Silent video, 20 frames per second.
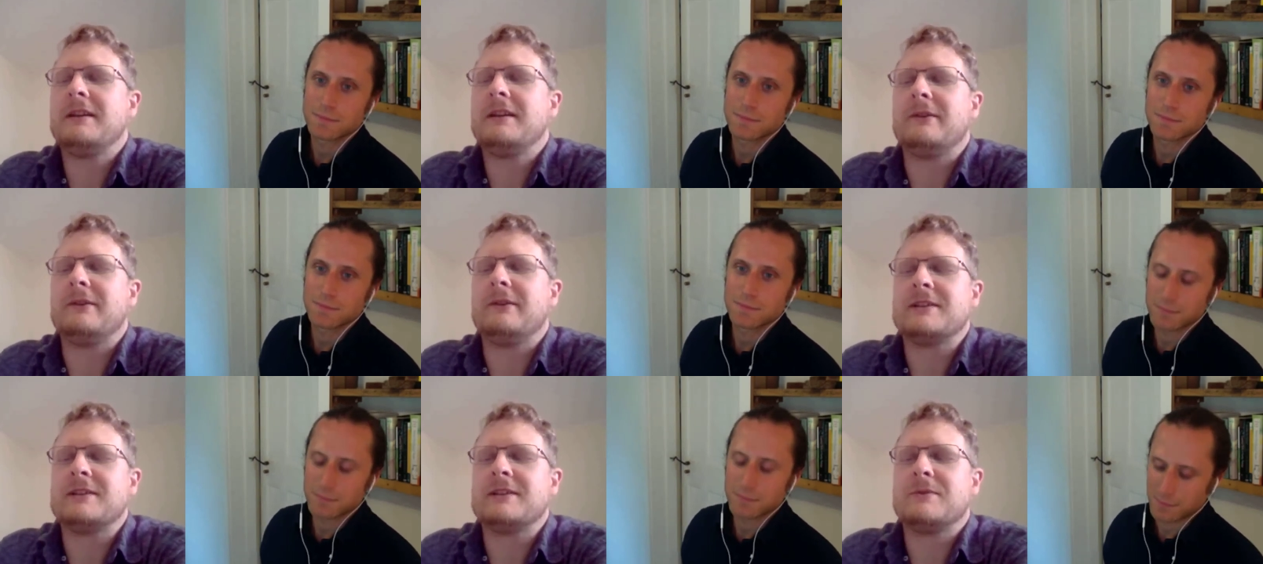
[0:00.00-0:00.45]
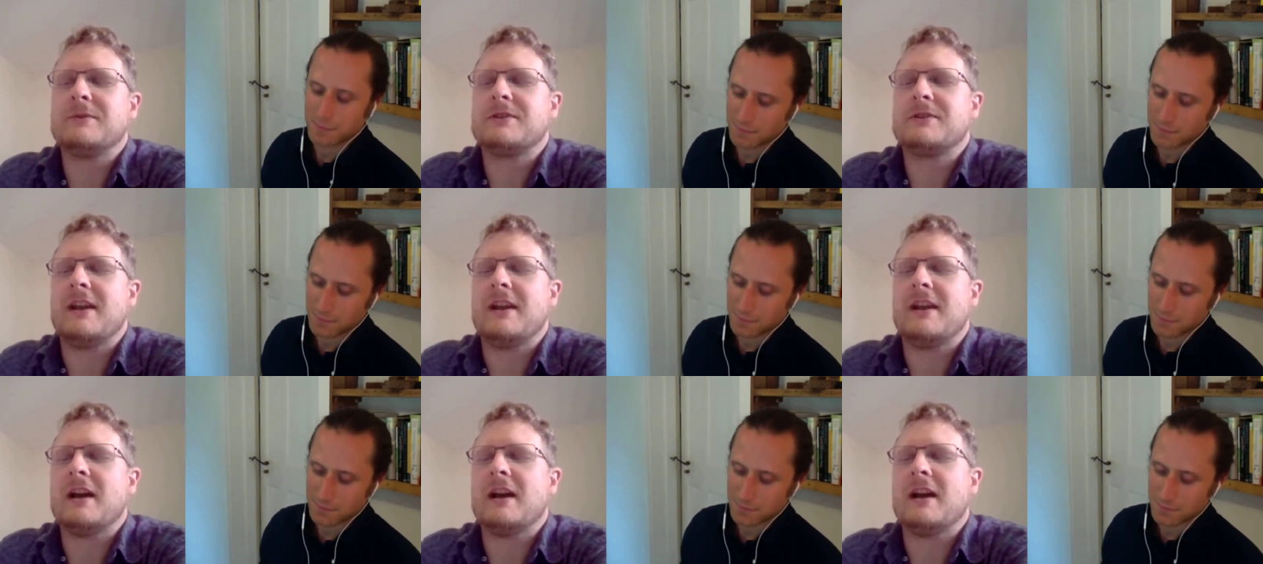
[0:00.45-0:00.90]
Speaker 1: the theorist
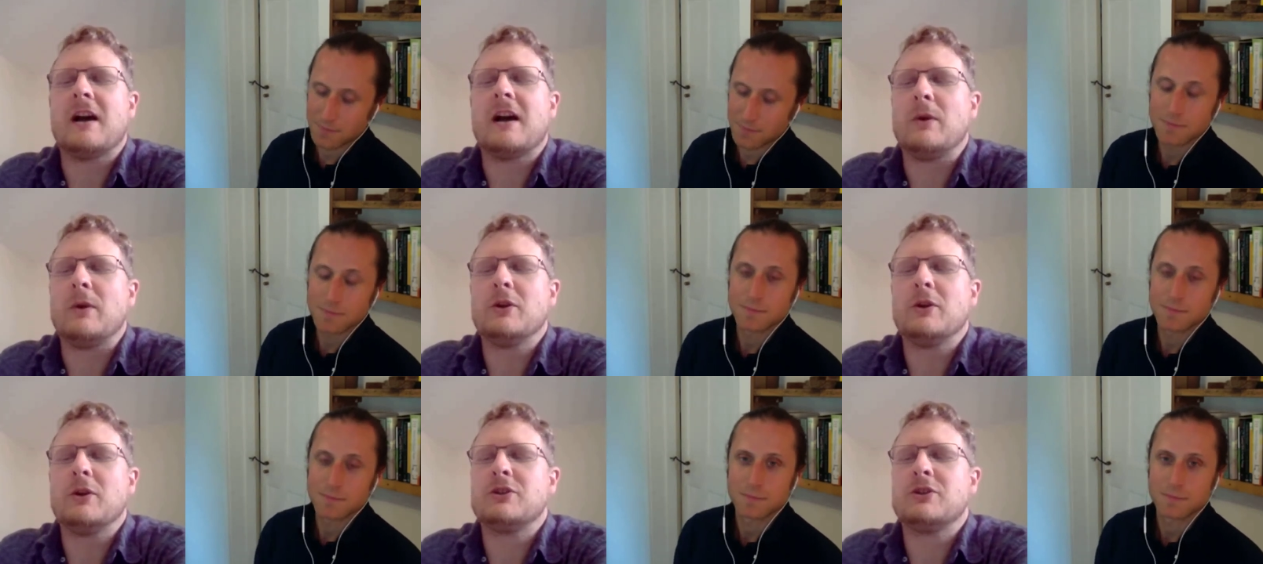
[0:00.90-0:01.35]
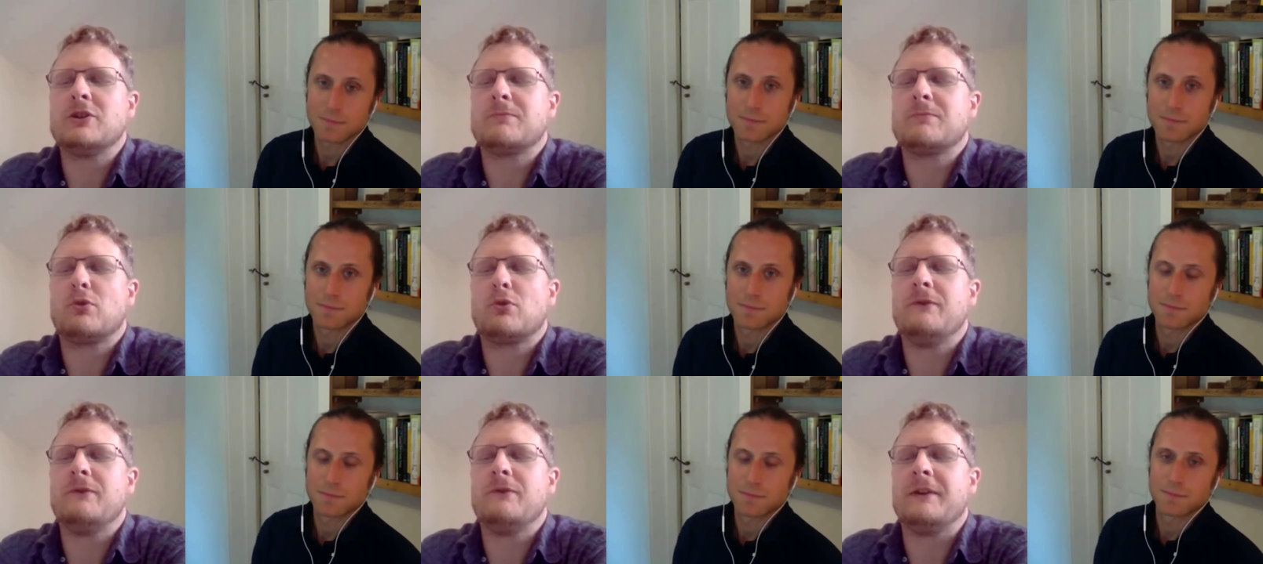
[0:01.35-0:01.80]
would say, ah, well, you're
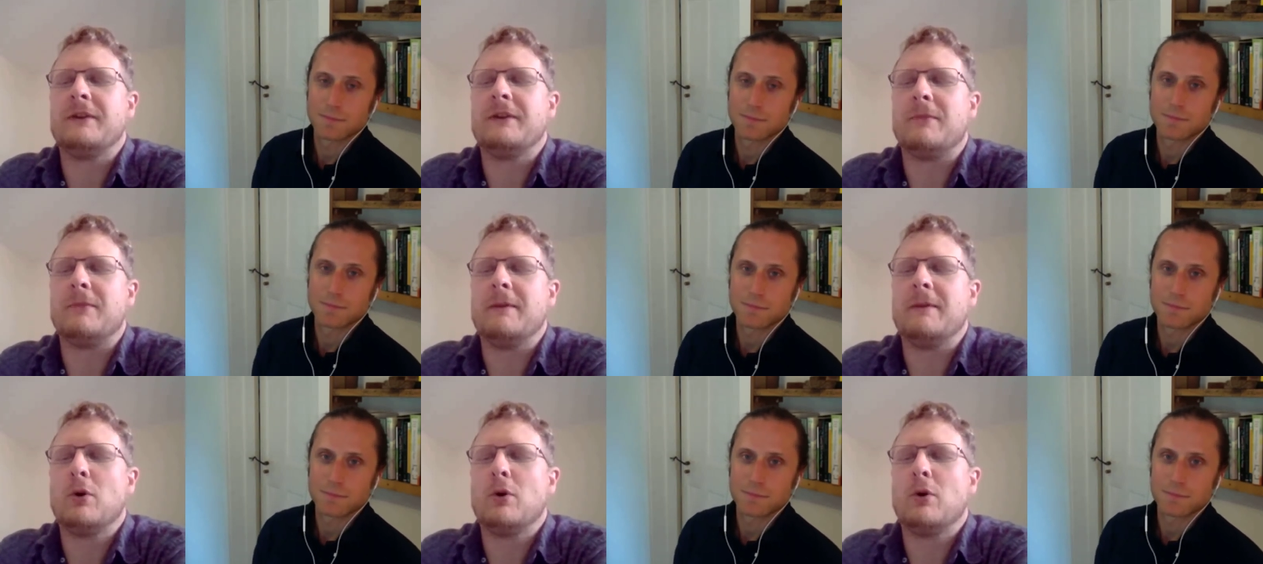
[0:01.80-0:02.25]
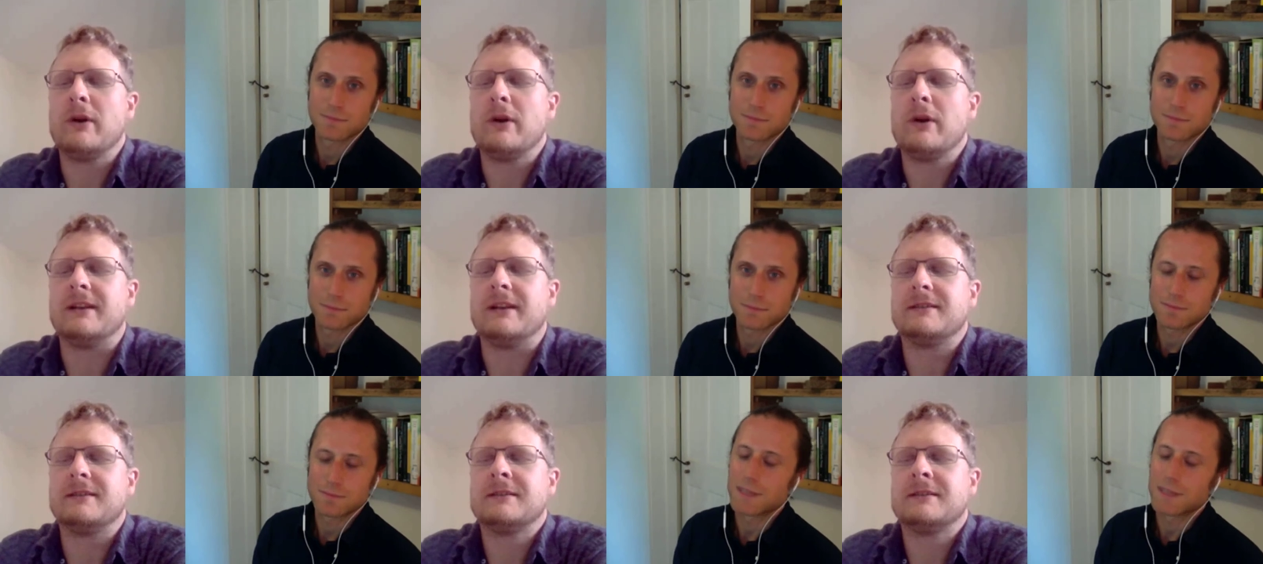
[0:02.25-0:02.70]
just proving my
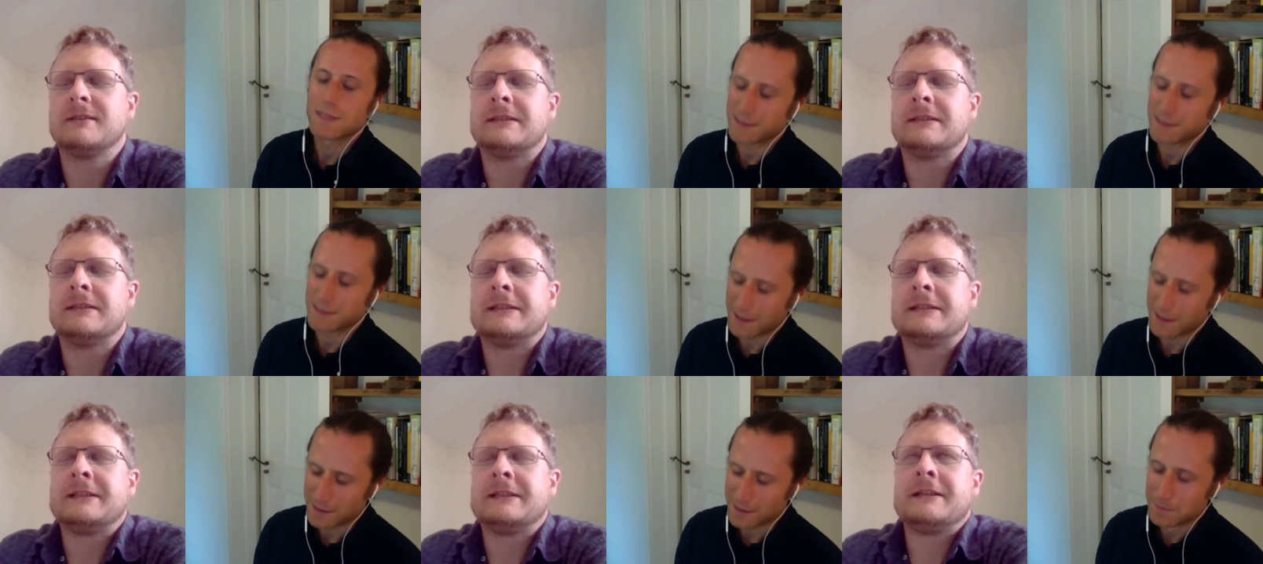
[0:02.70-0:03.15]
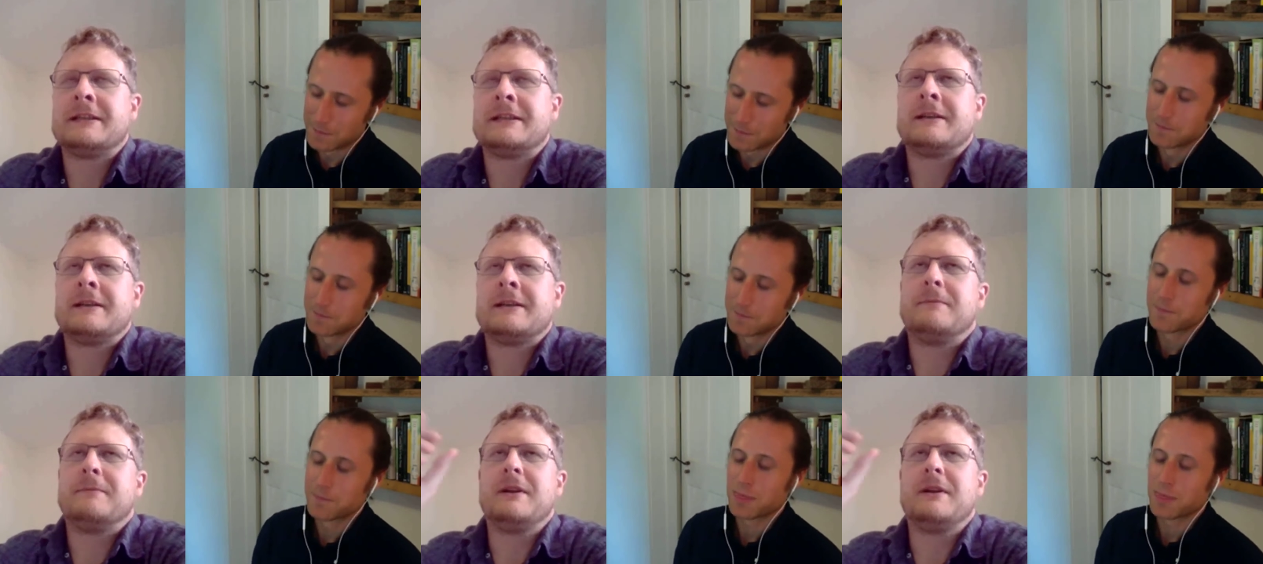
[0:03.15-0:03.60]
point. Exactly.
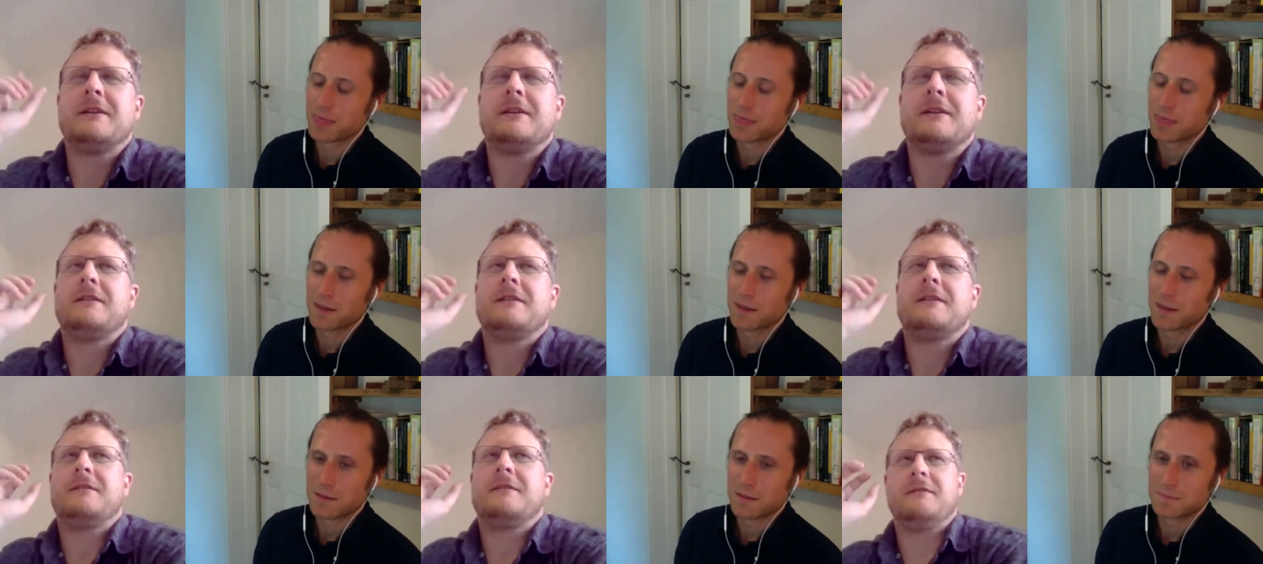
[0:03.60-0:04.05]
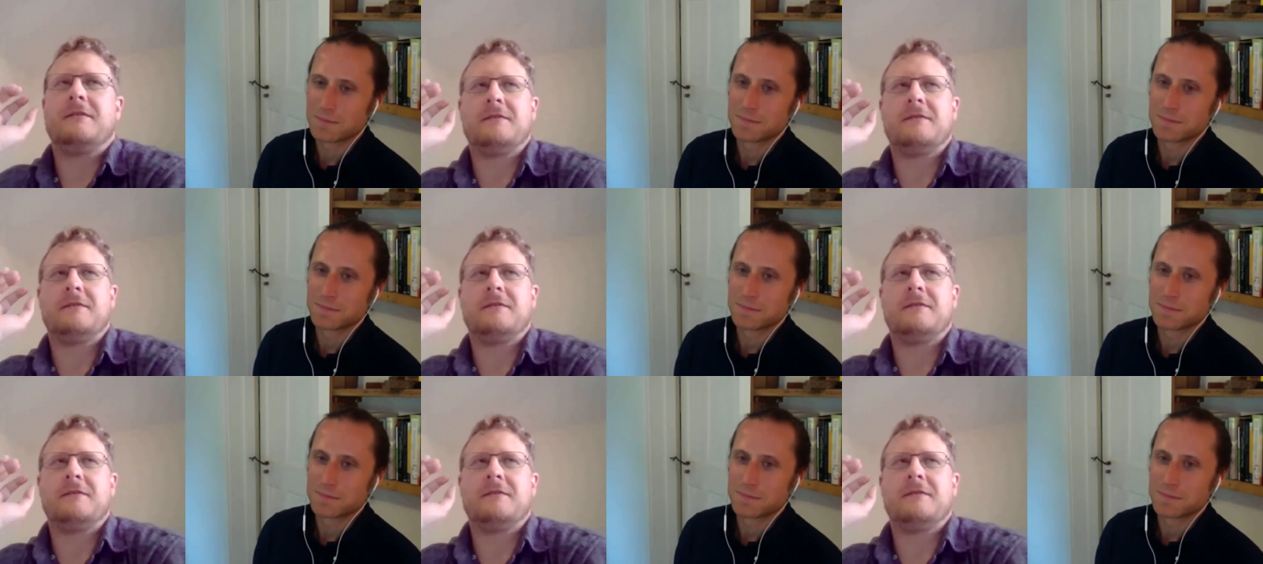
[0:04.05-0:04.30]
But